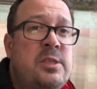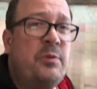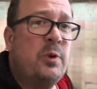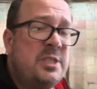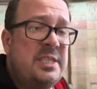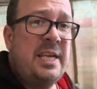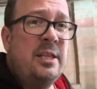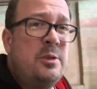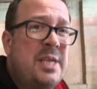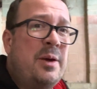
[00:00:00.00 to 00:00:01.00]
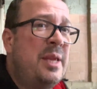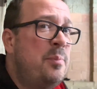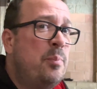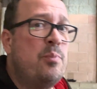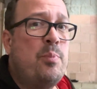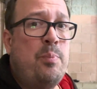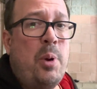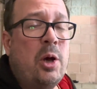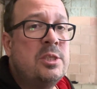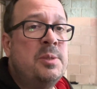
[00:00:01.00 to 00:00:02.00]
if I was to take those out, they'd
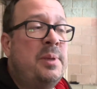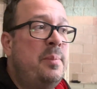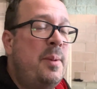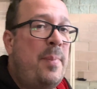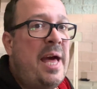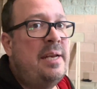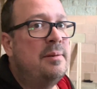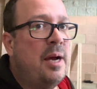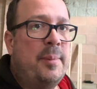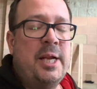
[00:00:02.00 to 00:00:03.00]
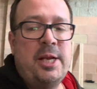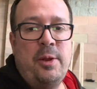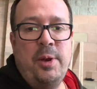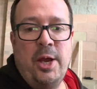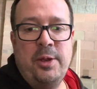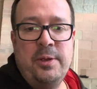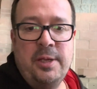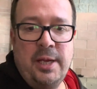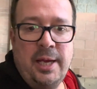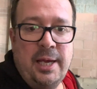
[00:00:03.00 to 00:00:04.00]
possibly be bent. I mean, I don't know,
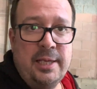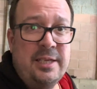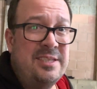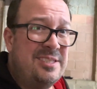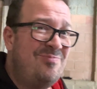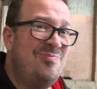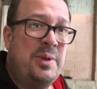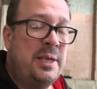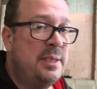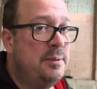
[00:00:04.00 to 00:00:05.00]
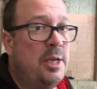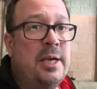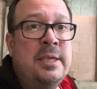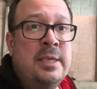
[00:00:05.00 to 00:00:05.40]
but look,